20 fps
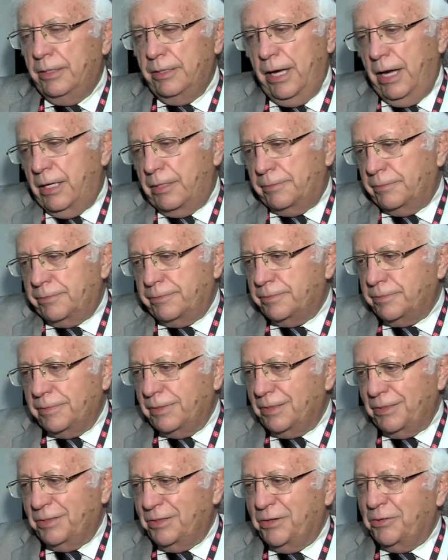Yeah,
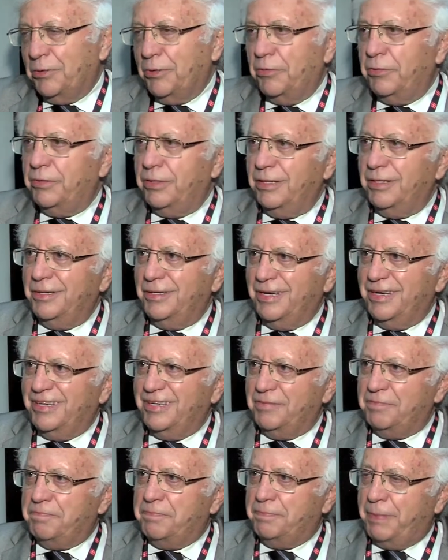
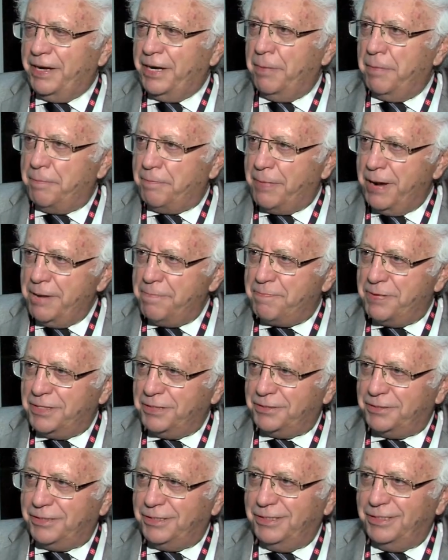the Panama
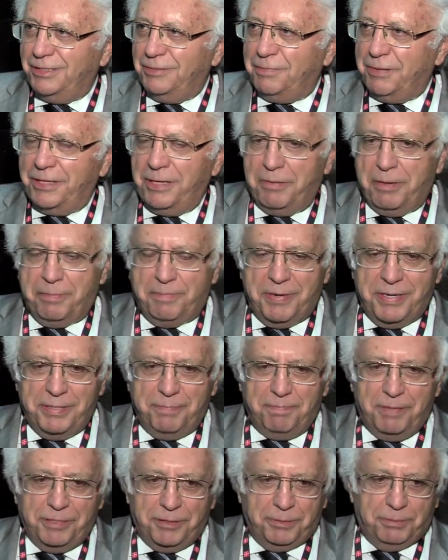Papers
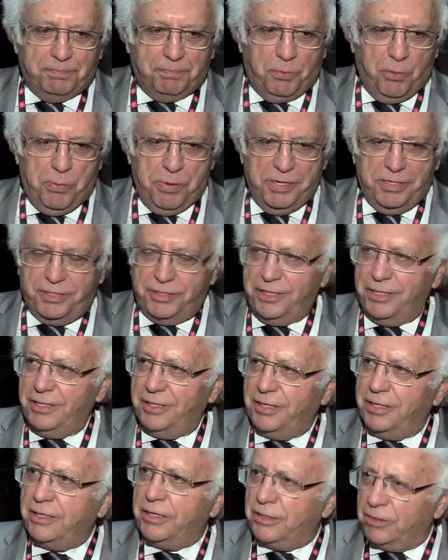
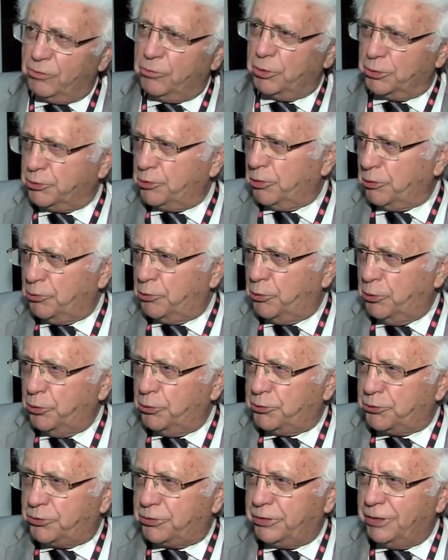publishing, and it was a
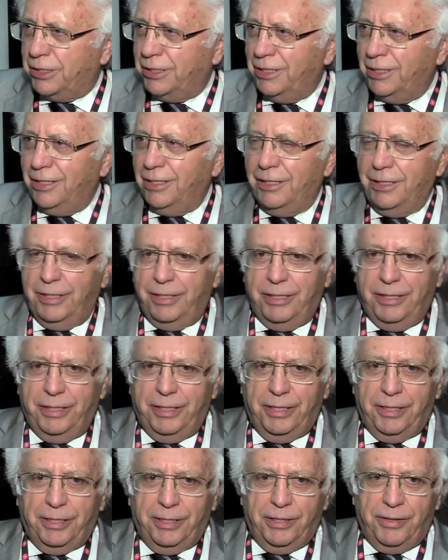good
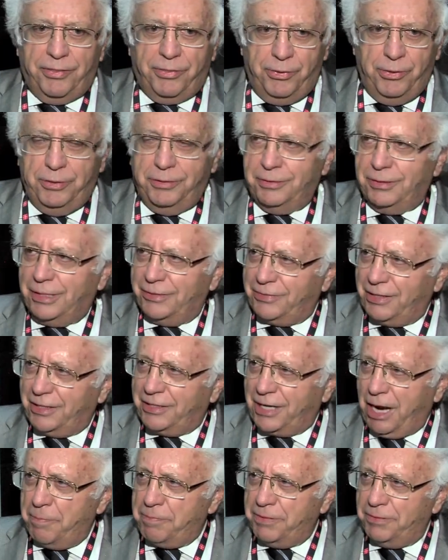thing
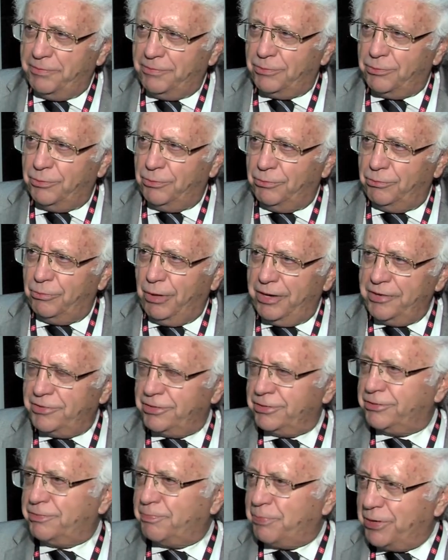that happened to
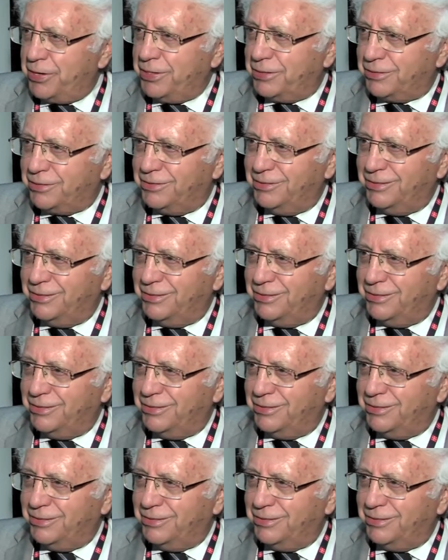widespread